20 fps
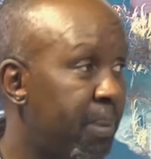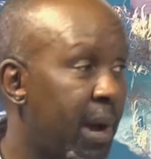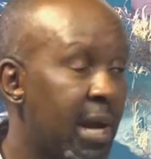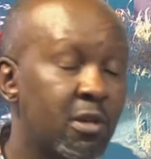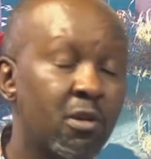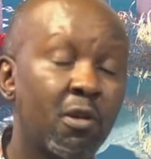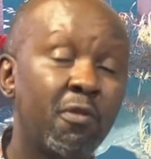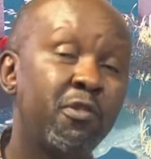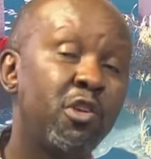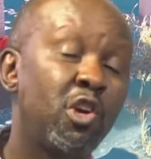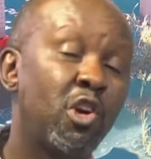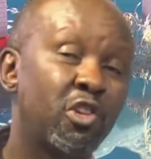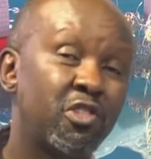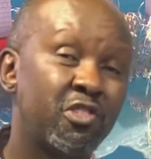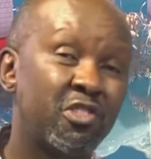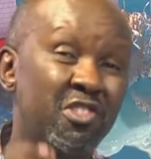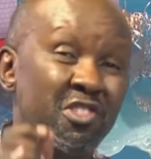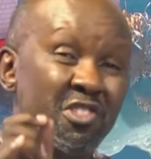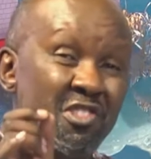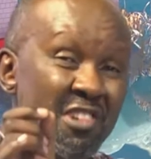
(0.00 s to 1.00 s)
Part of your
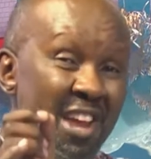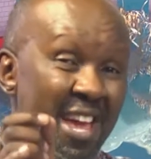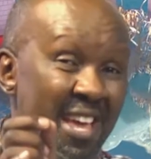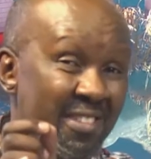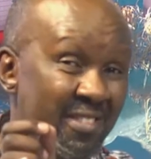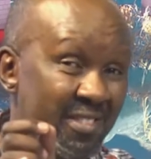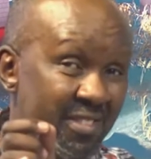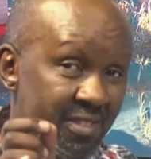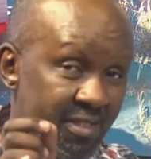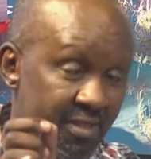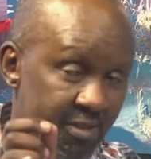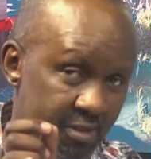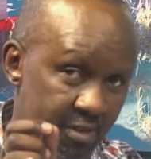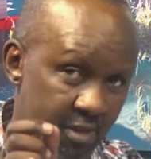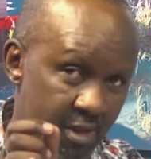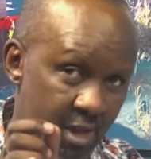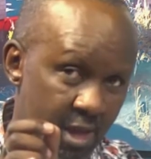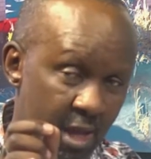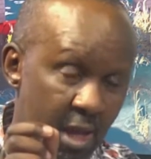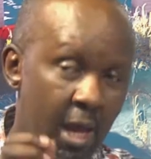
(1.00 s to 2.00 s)
stress
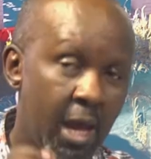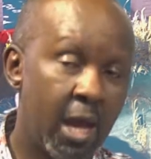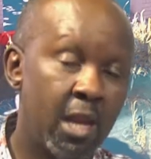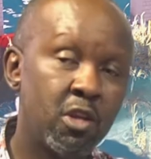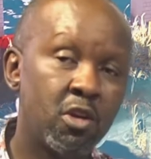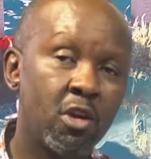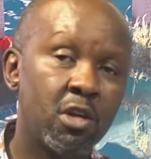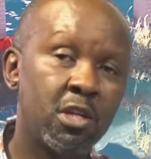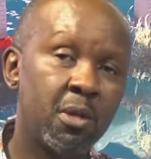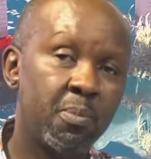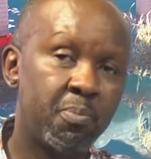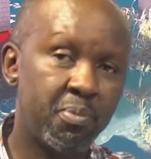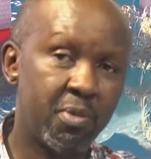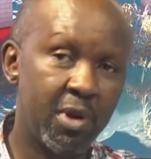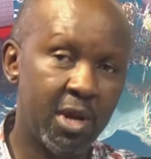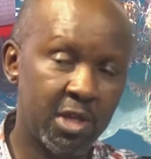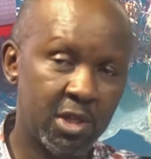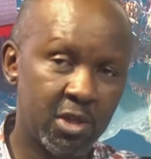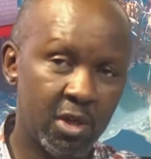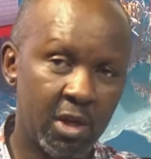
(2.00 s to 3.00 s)
and your
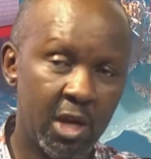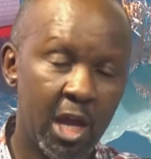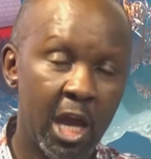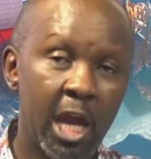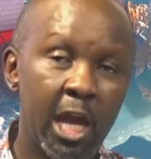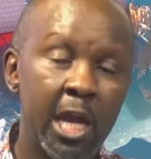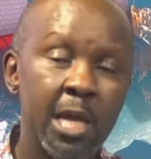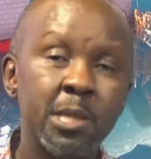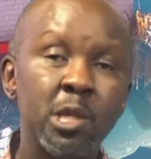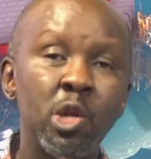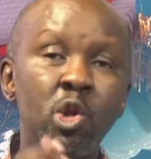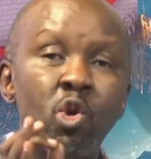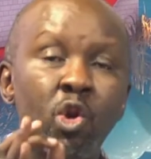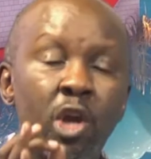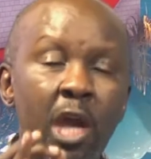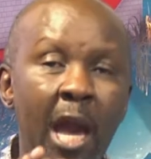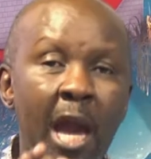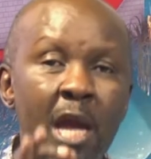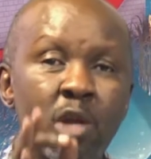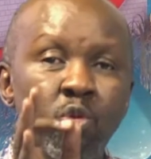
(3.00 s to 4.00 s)
depression is
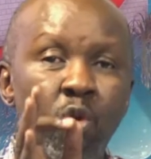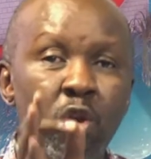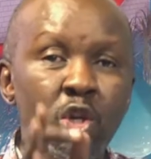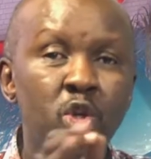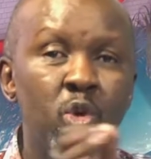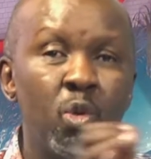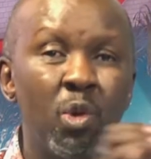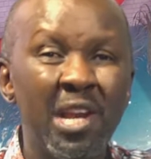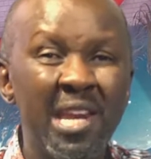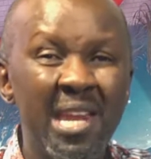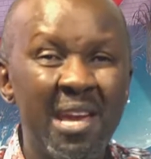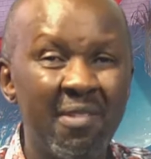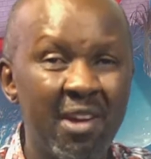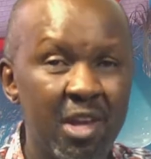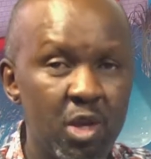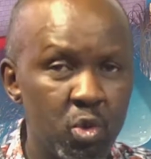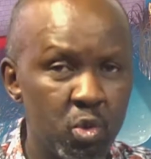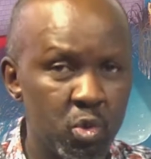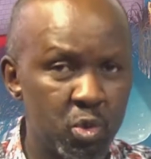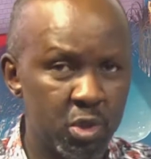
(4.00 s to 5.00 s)
looking at what you will never
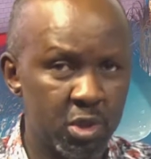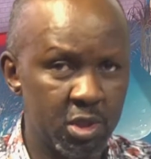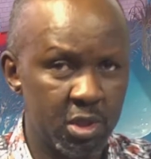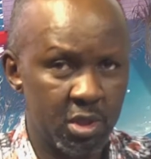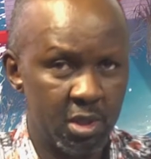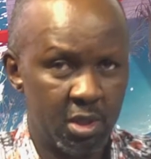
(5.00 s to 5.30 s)
use.